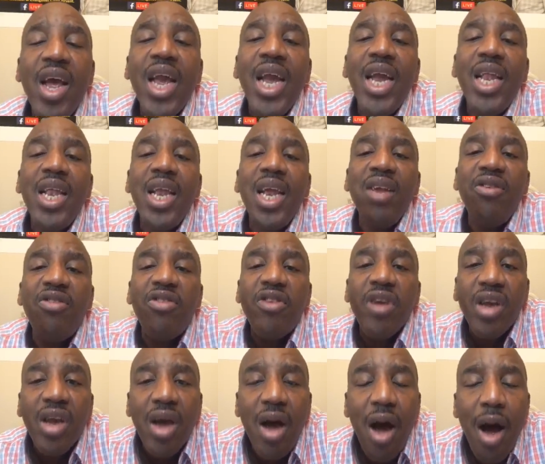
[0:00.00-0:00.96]
He needs
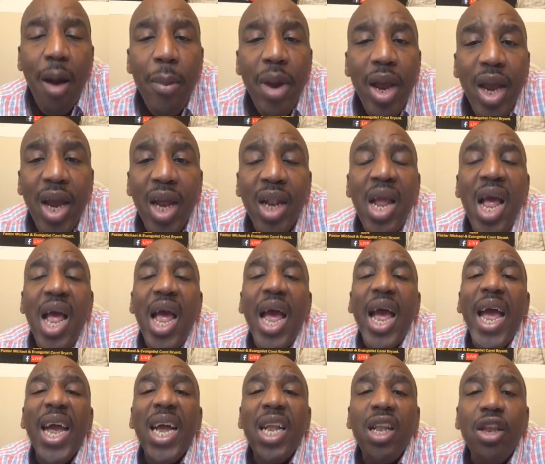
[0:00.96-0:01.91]
to come in
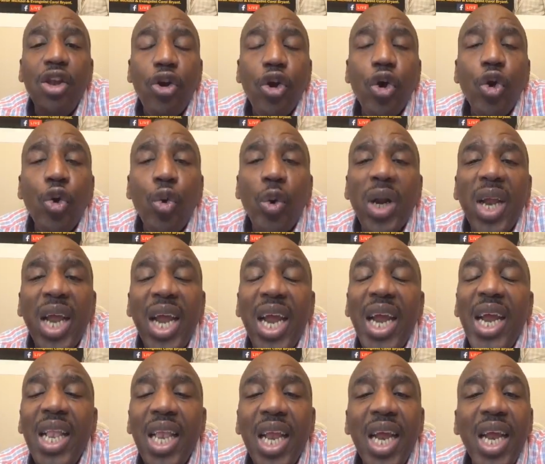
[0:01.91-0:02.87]
and do what
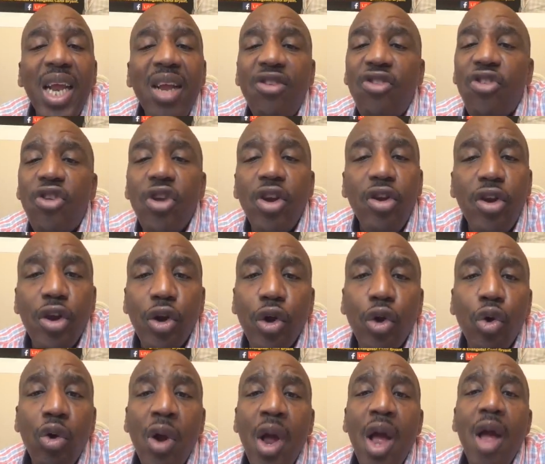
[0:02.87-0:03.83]
he needs to
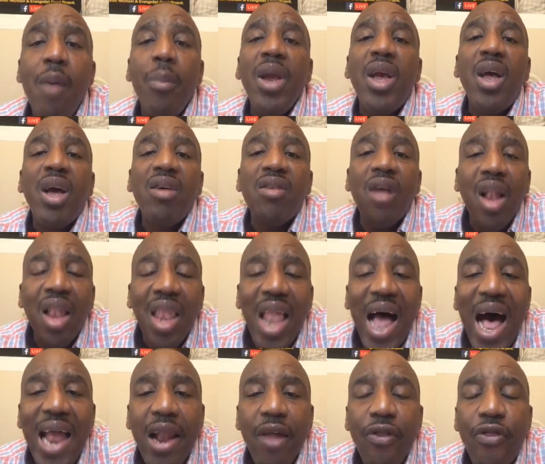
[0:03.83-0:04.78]
do because a
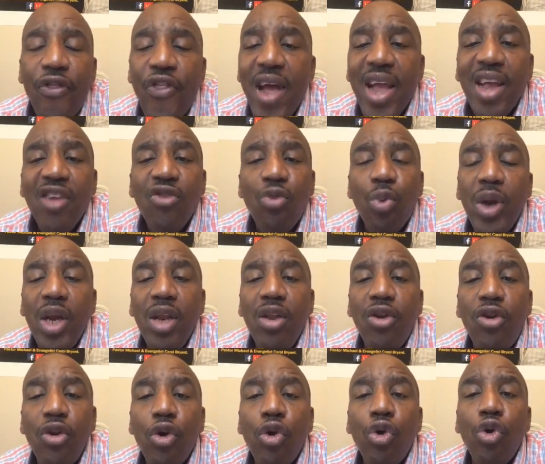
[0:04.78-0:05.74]
lot of things we
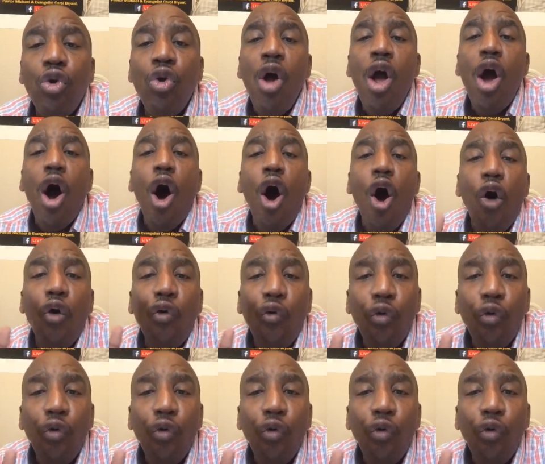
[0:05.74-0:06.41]
do are